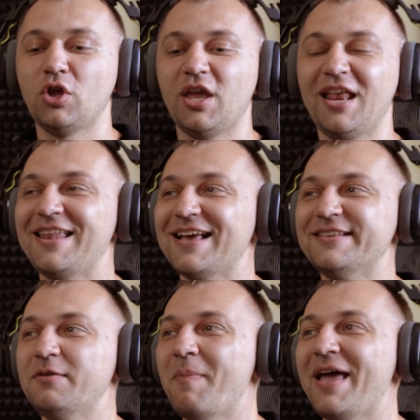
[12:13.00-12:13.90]
it
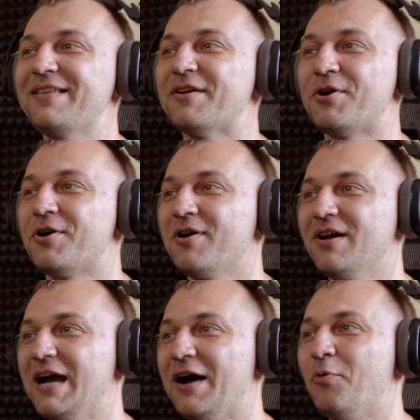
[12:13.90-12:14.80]
doesn't matter
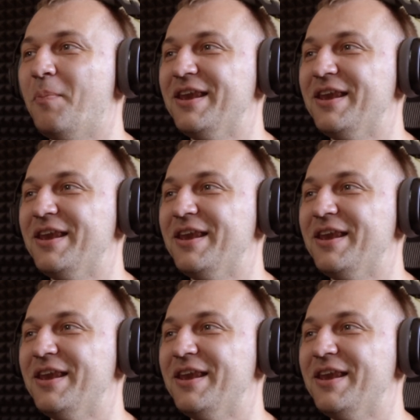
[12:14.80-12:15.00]
how many